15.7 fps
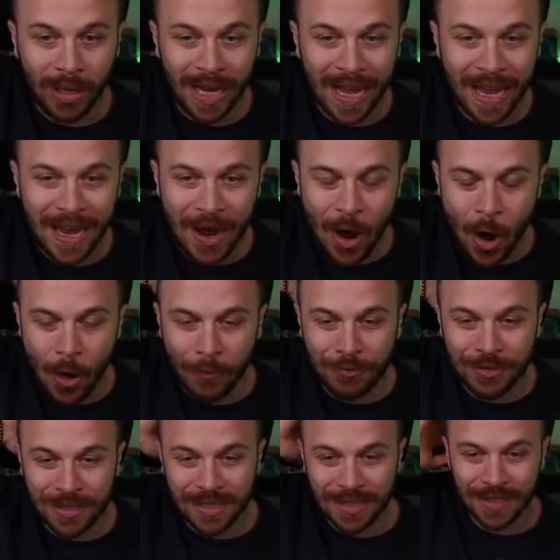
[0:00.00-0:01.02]

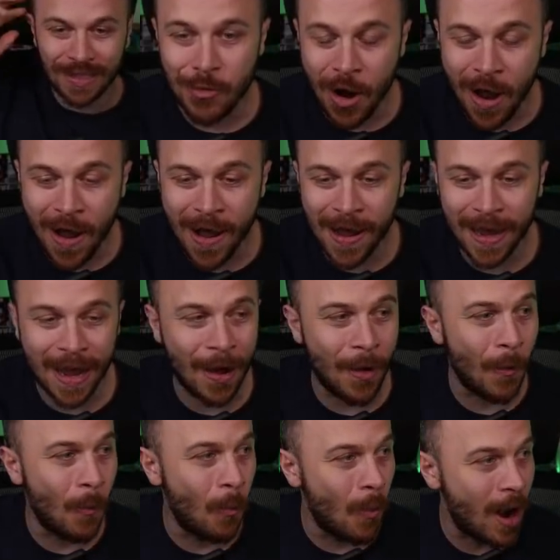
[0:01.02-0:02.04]
playoffs, rank
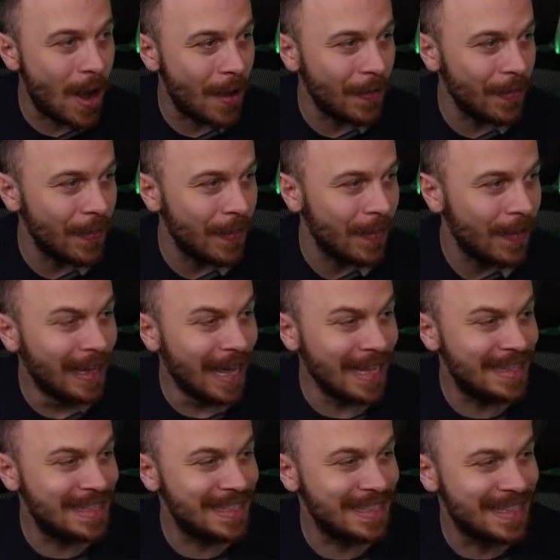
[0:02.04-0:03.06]
1,
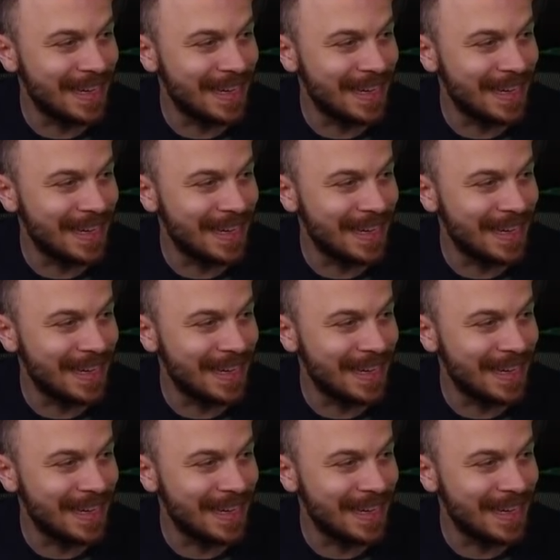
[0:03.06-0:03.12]
let's